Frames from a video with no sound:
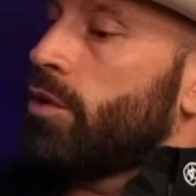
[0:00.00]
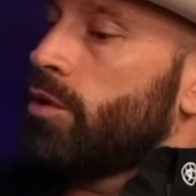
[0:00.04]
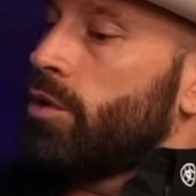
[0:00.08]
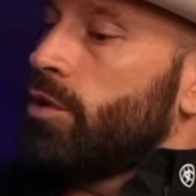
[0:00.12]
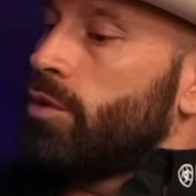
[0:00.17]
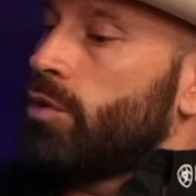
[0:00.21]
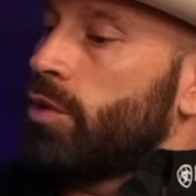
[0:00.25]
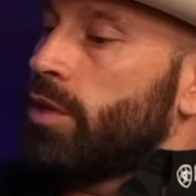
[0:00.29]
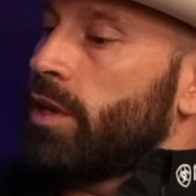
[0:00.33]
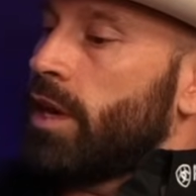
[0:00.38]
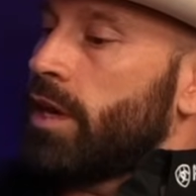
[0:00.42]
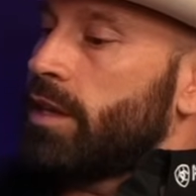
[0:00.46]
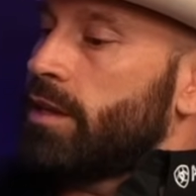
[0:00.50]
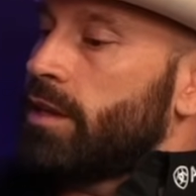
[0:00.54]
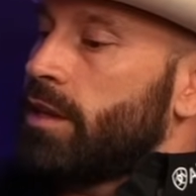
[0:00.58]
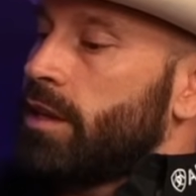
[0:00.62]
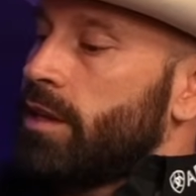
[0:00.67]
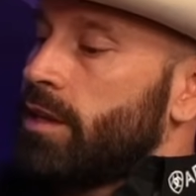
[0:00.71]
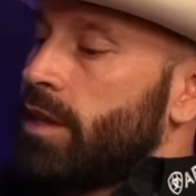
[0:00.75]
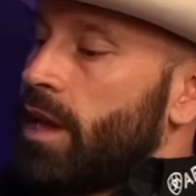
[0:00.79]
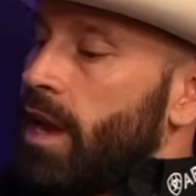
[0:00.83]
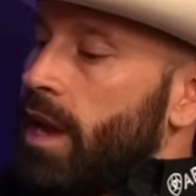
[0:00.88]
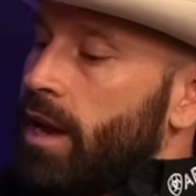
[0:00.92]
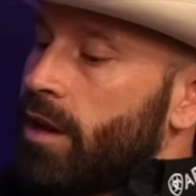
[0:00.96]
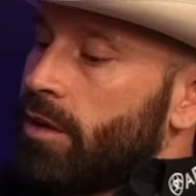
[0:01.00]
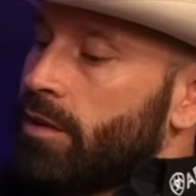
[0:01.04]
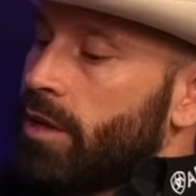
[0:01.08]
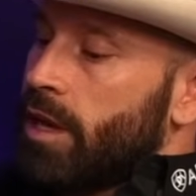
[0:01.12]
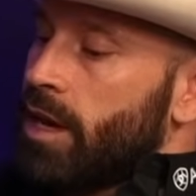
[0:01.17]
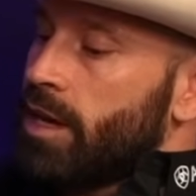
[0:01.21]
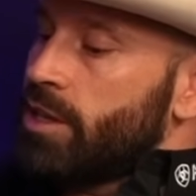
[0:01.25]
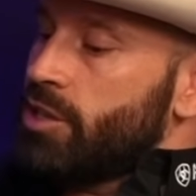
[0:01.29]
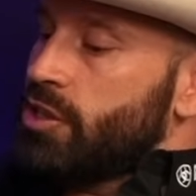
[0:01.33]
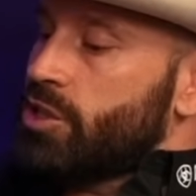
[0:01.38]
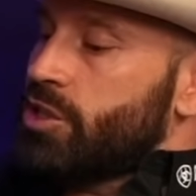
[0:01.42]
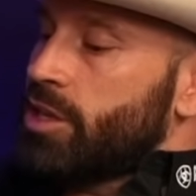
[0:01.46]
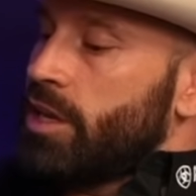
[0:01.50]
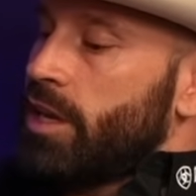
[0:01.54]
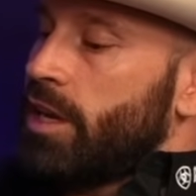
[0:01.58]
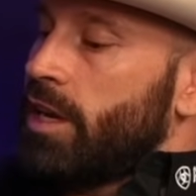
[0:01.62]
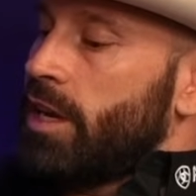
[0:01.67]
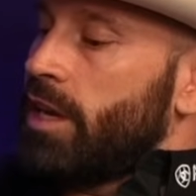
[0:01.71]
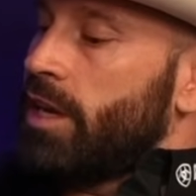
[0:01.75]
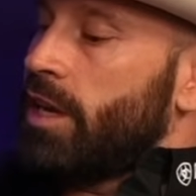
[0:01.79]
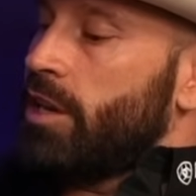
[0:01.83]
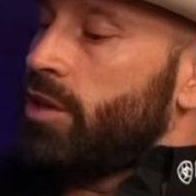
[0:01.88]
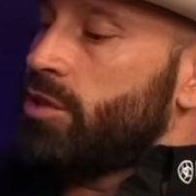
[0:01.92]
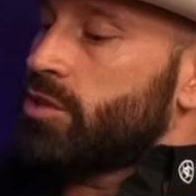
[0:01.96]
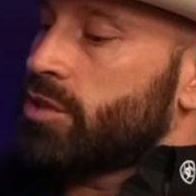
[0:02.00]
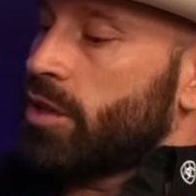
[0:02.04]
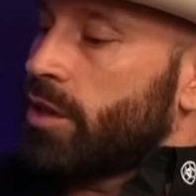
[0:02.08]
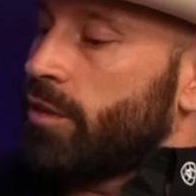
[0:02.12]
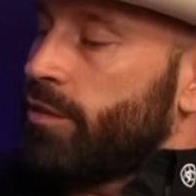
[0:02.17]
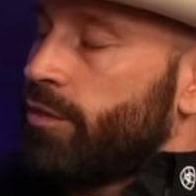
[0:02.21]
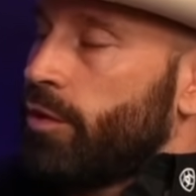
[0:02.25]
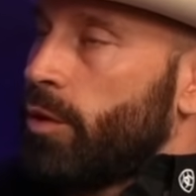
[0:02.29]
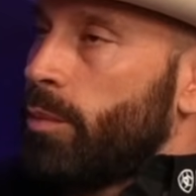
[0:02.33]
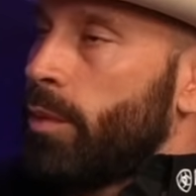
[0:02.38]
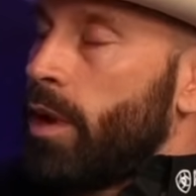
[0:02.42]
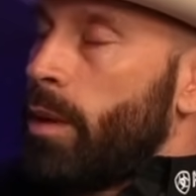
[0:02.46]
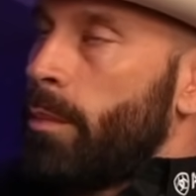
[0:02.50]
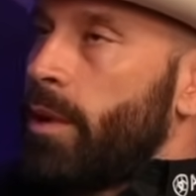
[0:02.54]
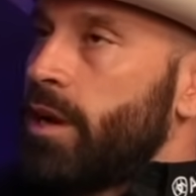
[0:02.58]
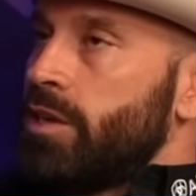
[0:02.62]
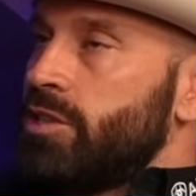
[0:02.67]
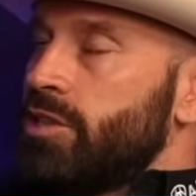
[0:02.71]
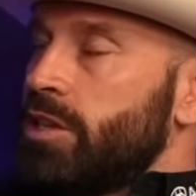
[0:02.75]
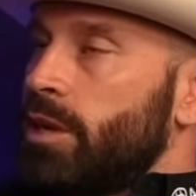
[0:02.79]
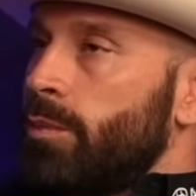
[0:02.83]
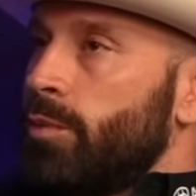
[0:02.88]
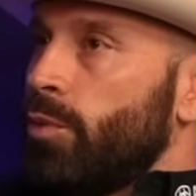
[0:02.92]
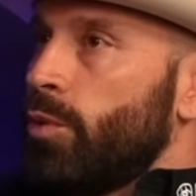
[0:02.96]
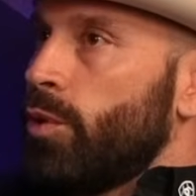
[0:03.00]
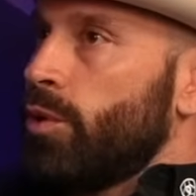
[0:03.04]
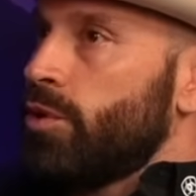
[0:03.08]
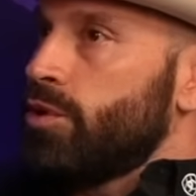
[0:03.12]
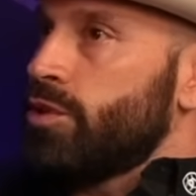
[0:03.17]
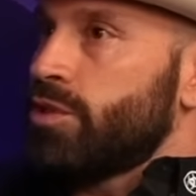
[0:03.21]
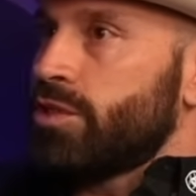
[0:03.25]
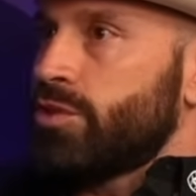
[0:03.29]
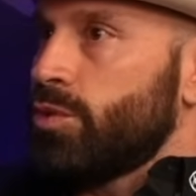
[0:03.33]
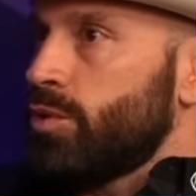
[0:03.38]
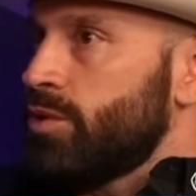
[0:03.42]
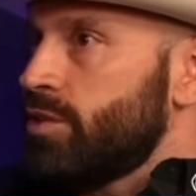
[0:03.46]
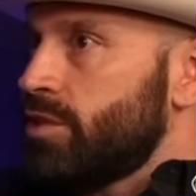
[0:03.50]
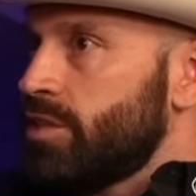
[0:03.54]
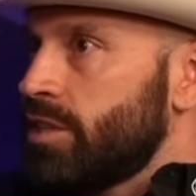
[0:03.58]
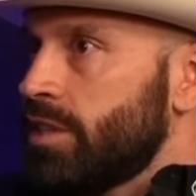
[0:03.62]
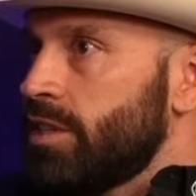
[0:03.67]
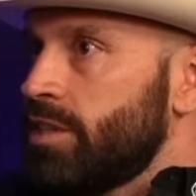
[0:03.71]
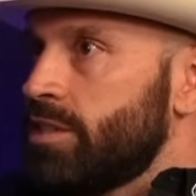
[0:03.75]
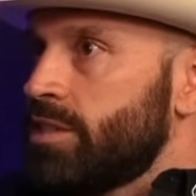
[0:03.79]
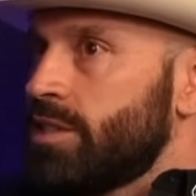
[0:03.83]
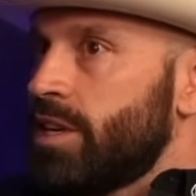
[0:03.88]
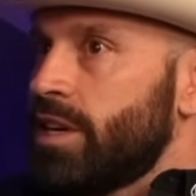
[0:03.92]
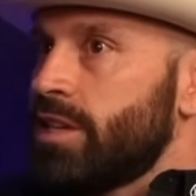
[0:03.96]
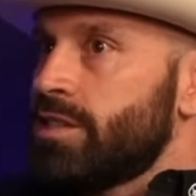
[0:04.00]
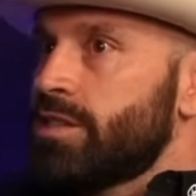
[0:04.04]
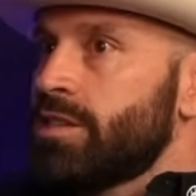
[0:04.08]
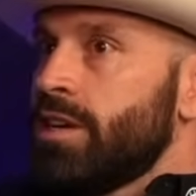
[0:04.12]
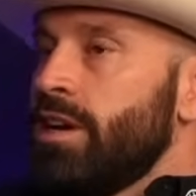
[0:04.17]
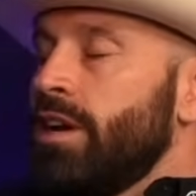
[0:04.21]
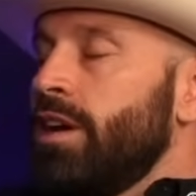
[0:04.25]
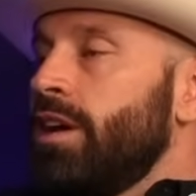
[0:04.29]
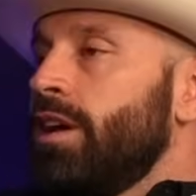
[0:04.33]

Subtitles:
you're doing like the airline shit, and then you started filming at my gym. We were just doing silly skits.